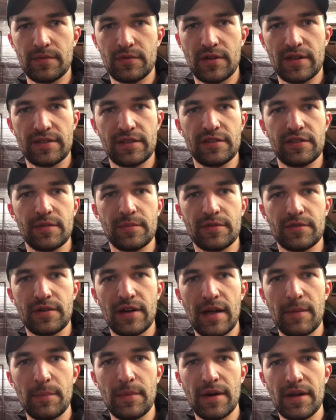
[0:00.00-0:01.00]
click the
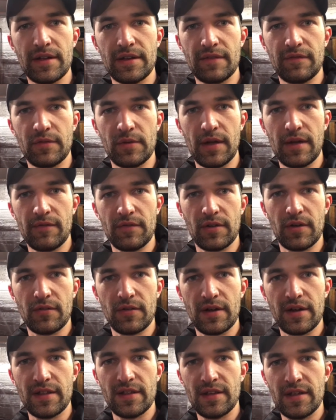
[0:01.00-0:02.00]
subscribe button if you haven't
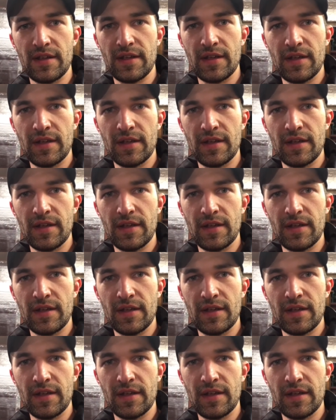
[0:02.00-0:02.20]
already.